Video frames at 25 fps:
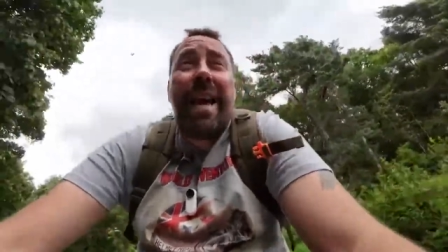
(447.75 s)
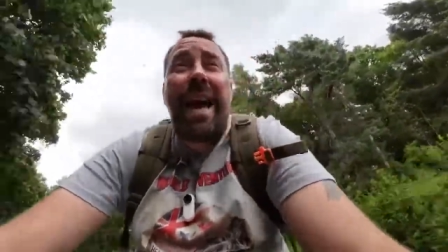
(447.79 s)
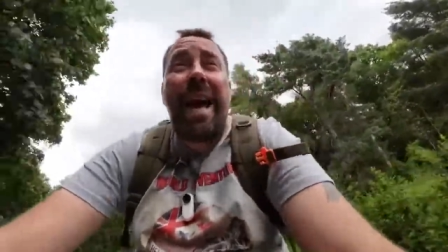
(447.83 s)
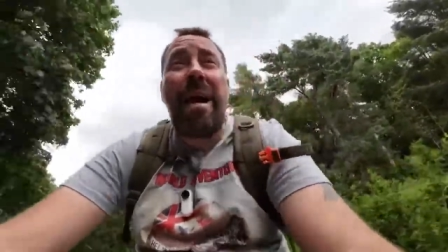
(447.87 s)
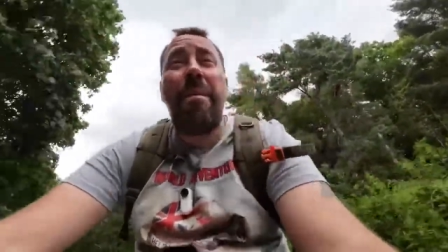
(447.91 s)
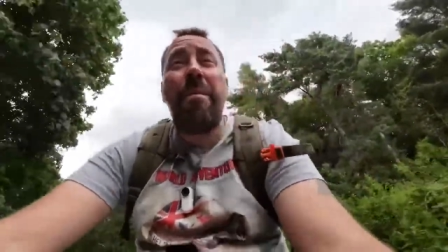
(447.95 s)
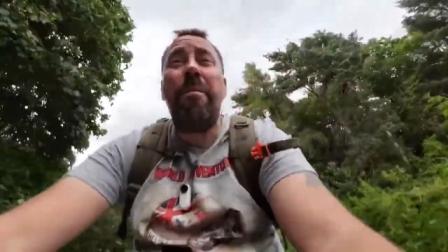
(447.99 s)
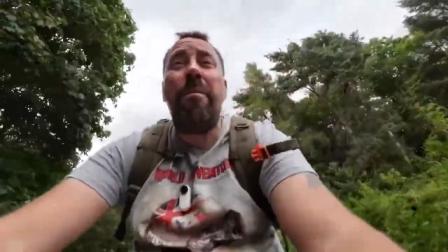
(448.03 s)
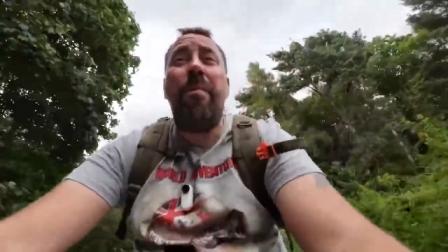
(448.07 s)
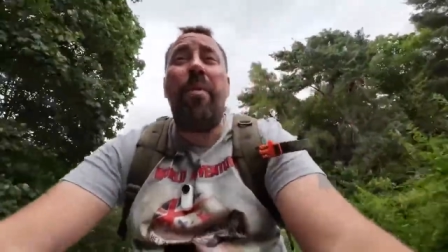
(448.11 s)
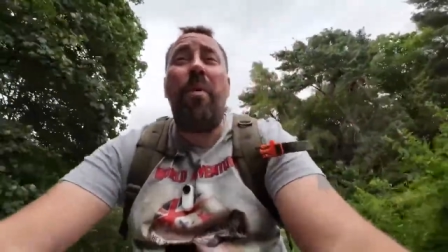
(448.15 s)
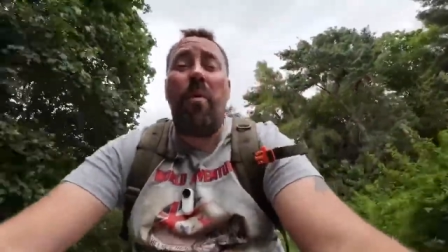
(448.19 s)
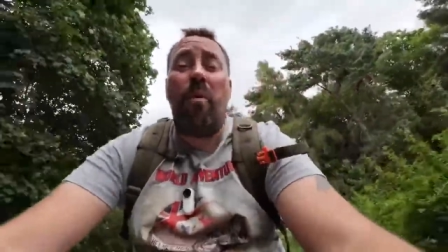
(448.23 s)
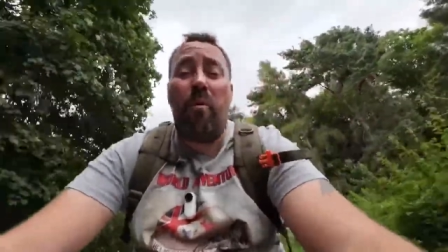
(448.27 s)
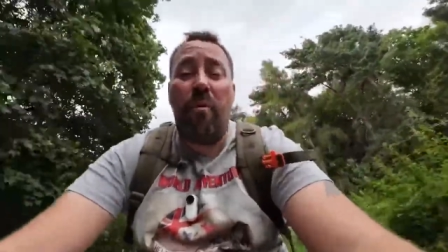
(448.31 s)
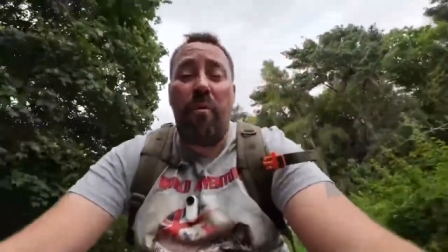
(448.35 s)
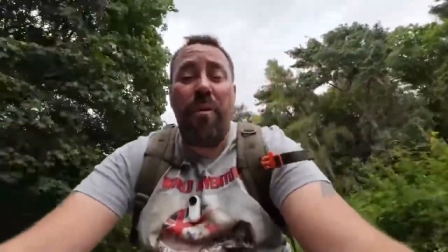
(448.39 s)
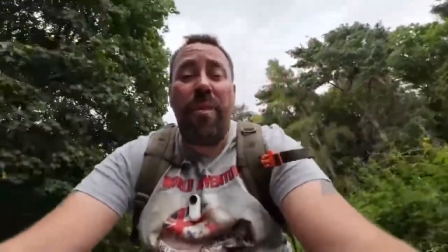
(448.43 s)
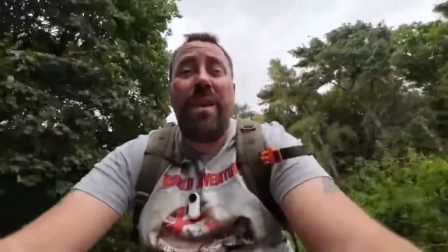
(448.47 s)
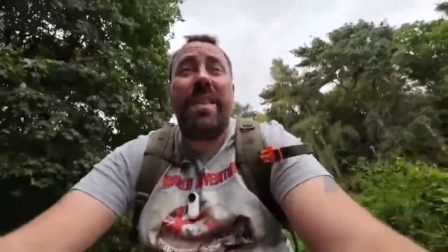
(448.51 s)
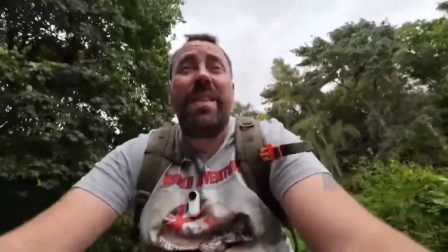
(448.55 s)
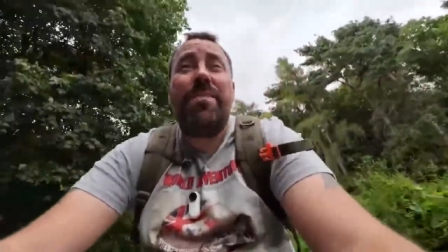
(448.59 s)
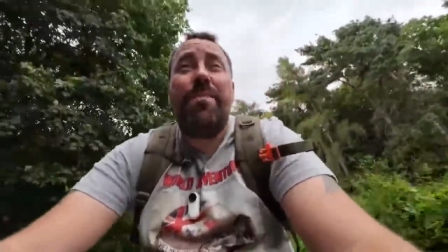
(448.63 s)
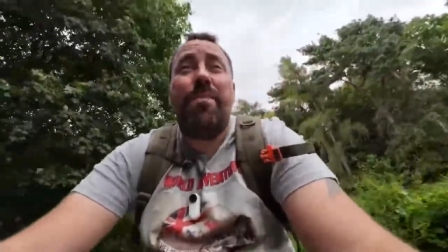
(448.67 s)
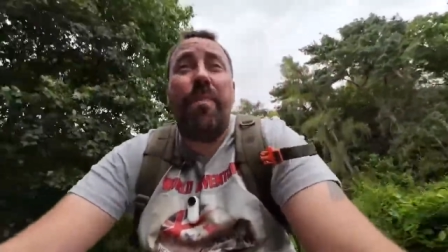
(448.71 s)
ample for
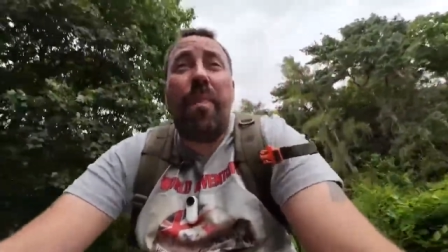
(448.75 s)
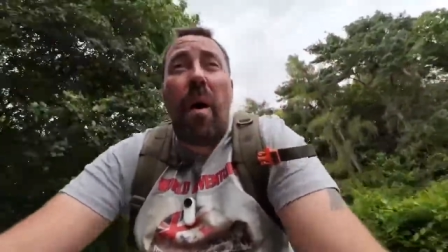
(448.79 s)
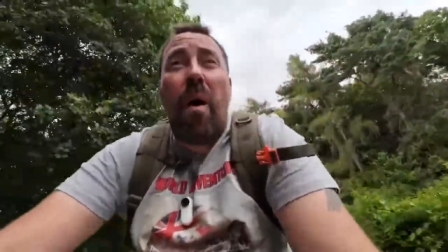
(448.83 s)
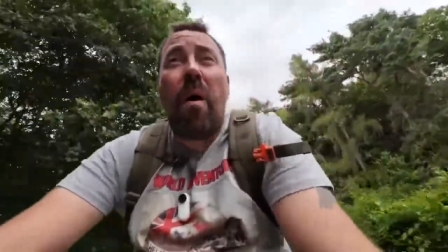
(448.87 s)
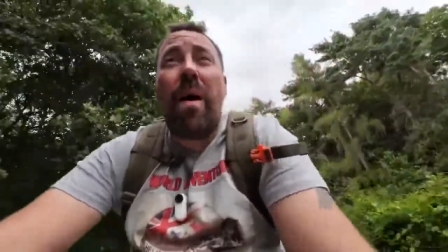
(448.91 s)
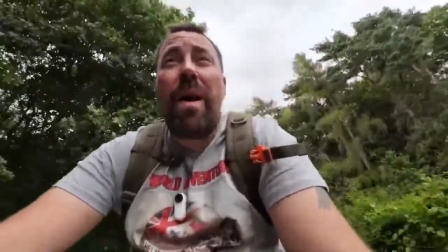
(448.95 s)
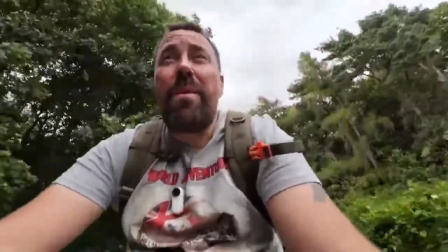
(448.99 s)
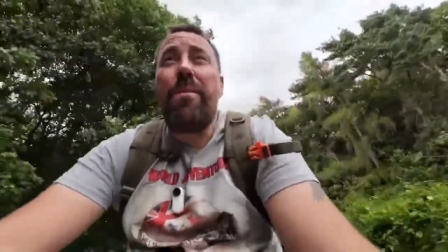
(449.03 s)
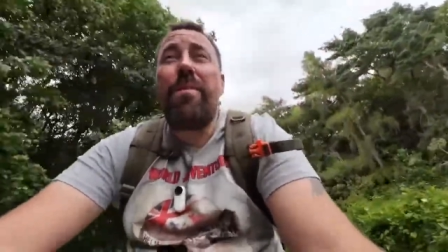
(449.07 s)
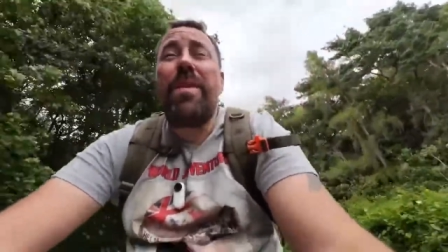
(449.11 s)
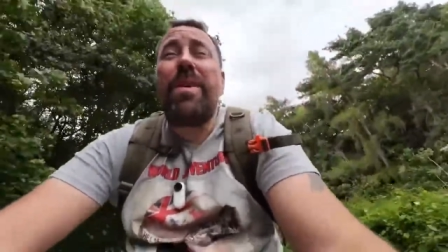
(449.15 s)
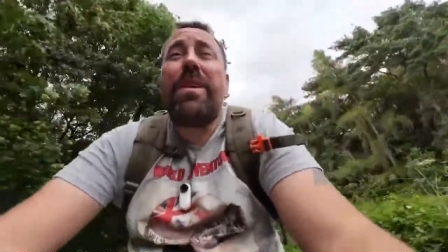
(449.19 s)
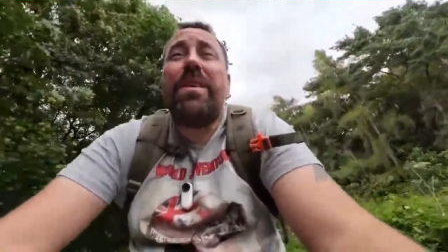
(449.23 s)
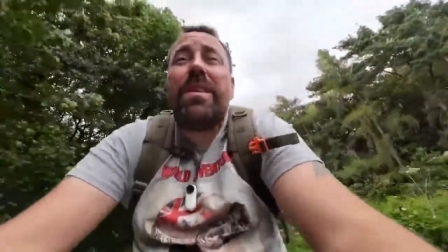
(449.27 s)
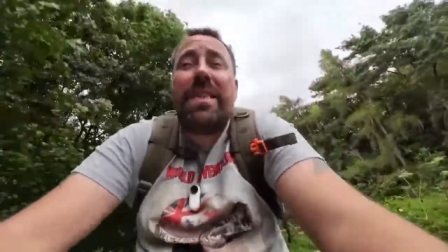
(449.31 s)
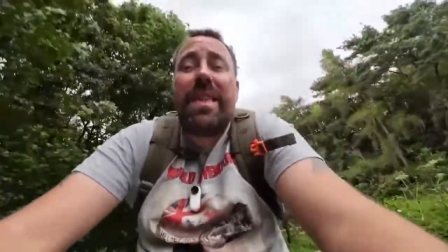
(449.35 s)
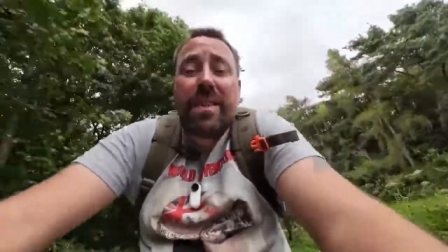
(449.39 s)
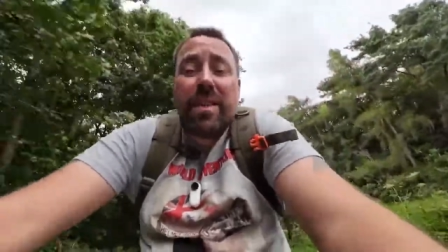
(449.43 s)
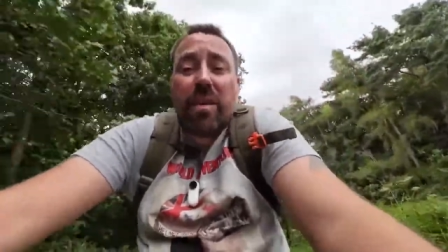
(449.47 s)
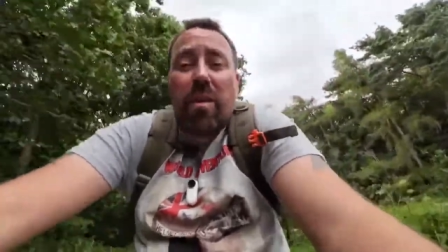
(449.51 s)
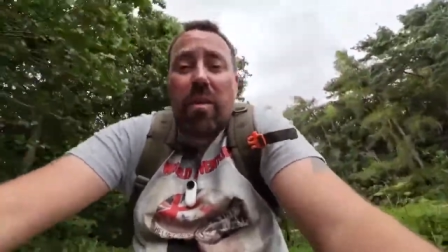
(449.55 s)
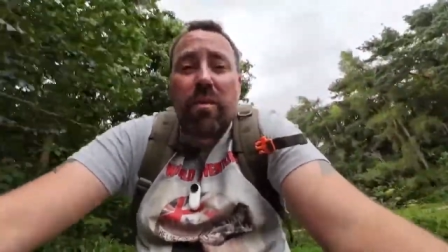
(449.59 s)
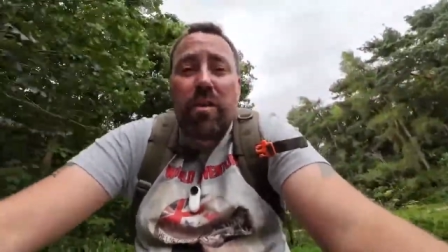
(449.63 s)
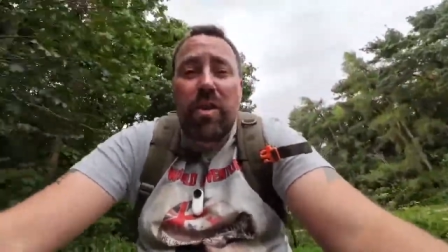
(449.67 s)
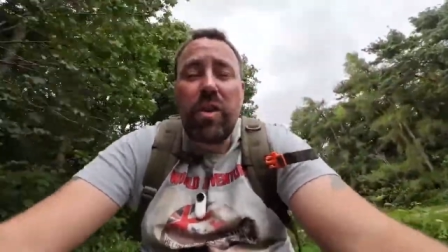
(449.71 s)
this bike because it's
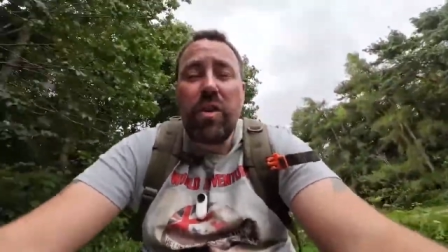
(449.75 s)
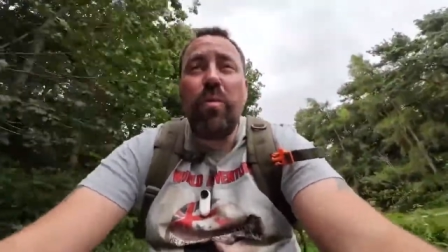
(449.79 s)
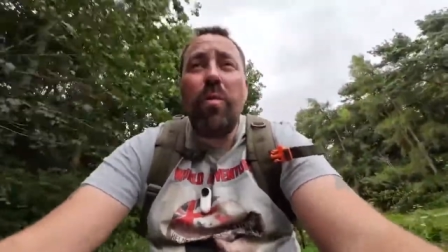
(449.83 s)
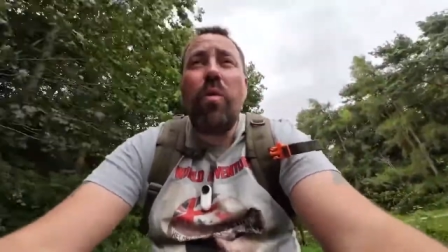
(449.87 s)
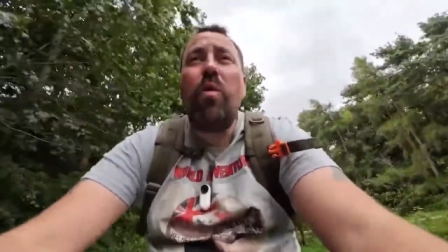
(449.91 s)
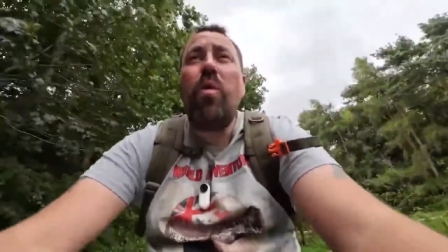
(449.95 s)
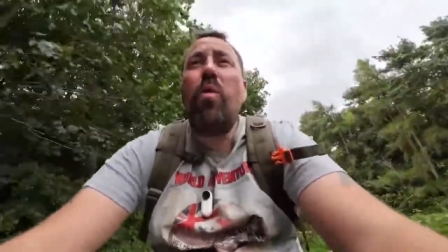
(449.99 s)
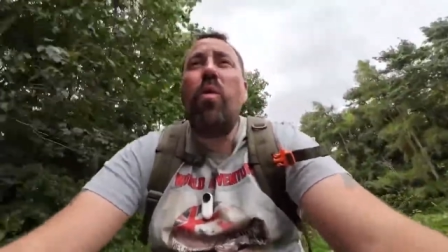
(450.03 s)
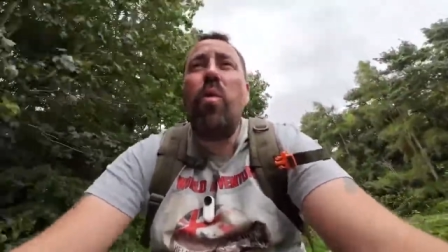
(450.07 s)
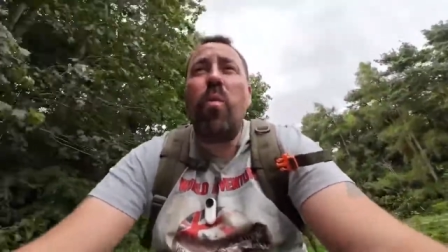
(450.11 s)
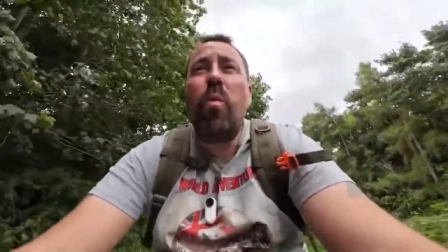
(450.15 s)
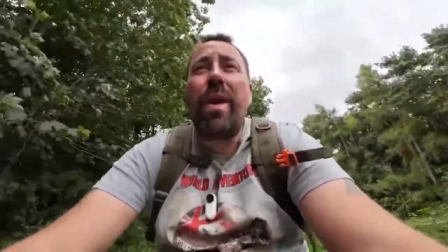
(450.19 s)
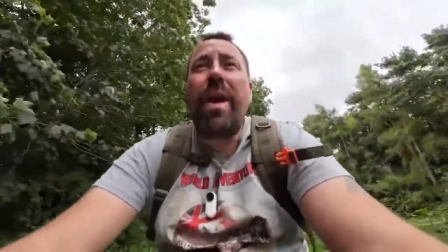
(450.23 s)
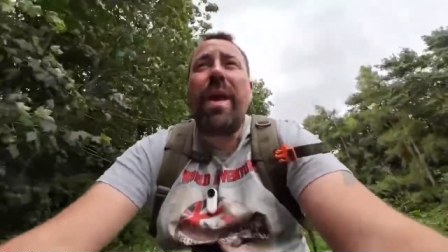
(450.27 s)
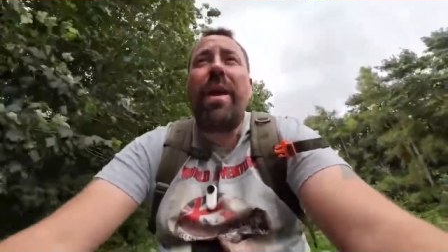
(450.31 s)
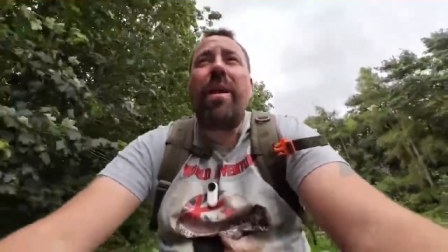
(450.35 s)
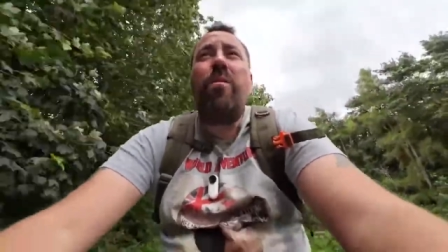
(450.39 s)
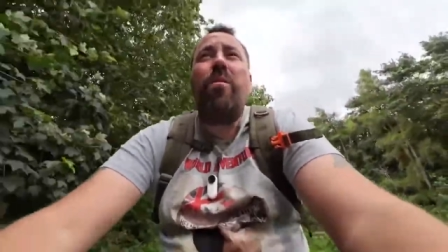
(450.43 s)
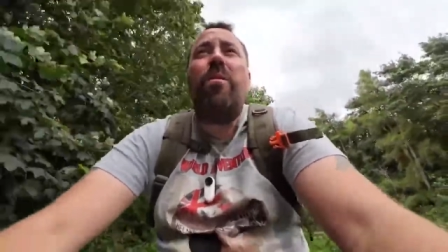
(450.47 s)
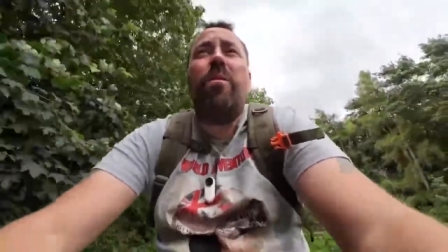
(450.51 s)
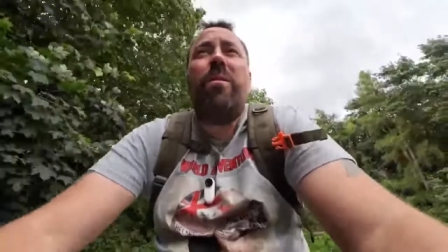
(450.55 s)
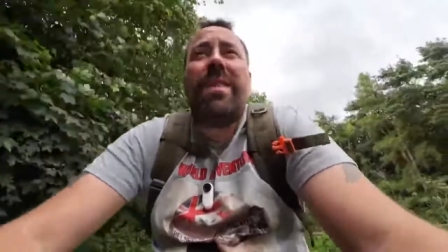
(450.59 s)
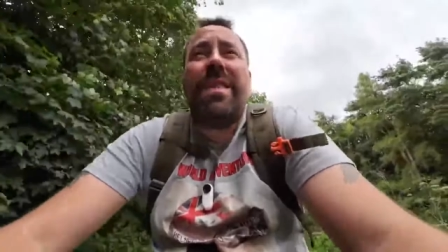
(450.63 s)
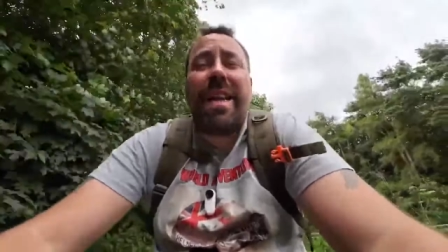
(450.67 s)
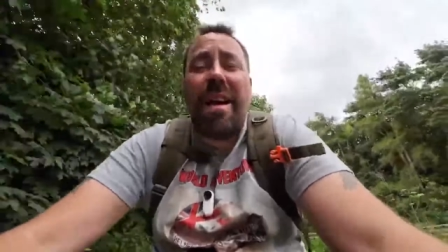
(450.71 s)
got small wheels and